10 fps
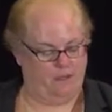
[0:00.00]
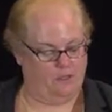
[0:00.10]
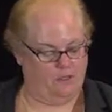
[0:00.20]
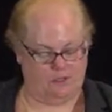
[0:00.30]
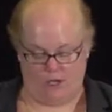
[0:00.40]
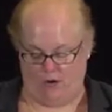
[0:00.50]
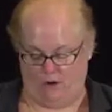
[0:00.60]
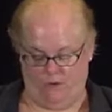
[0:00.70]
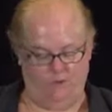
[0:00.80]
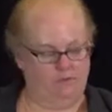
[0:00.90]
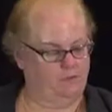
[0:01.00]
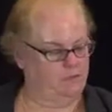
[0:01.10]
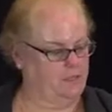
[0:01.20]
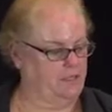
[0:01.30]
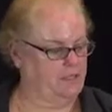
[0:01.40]
So,
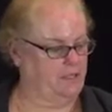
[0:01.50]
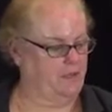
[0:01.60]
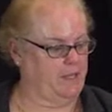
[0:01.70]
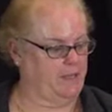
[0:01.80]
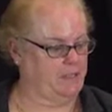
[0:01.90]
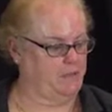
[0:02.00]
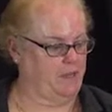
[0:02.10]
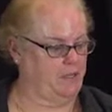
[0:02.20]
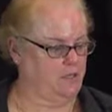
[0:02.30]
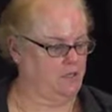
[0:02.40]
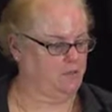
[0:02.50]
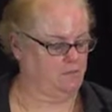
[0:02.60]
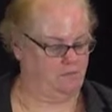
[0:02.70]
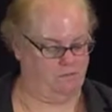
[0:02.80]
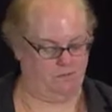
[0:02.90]
let's think about this
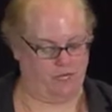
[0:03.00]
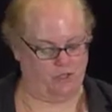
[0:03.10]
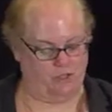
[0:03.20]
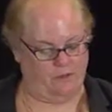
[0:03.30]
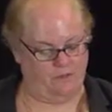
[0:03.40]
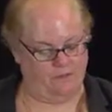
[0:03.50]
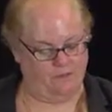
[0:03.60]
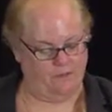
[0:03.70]
patient.